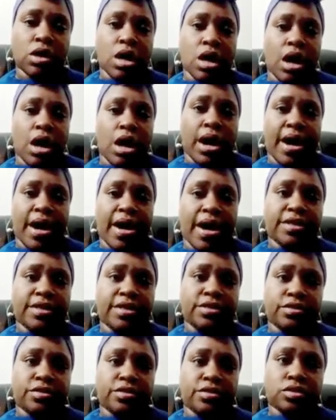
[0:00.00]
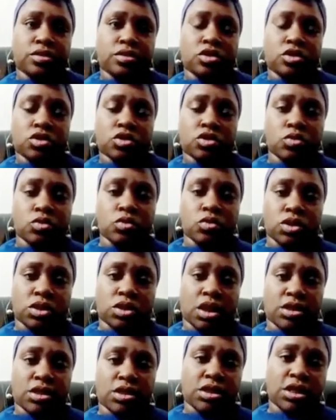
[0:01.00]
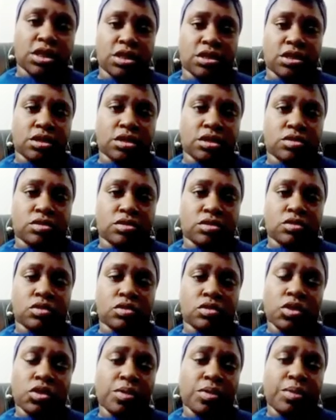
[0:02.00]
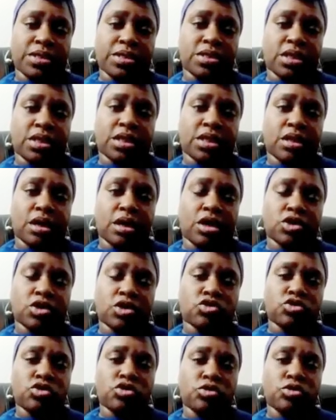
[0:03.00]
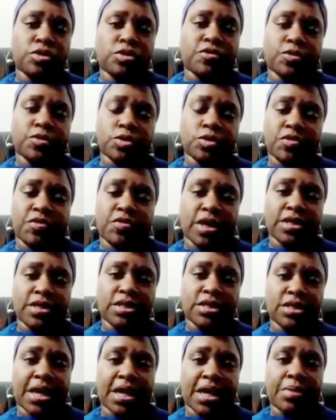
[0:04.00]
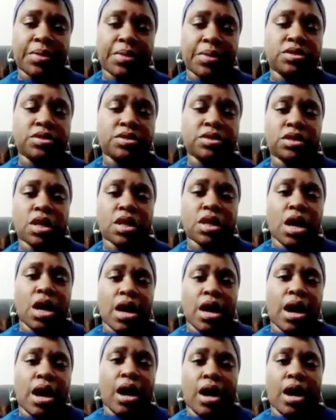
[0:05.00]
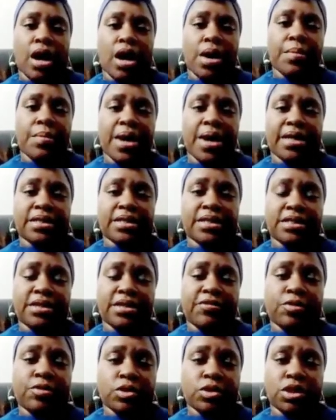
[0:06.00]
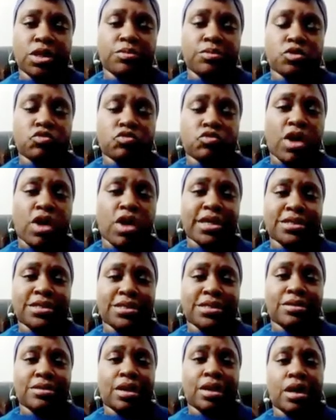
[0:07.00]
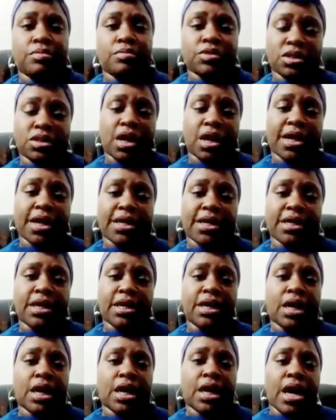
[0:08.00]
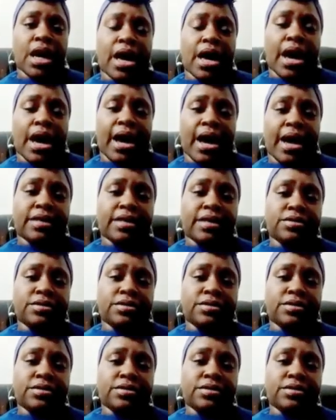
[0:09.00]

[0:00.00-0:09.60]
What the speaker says: and the school started locking my son in classrooms, falsifying statements, and forcing them to sign it. And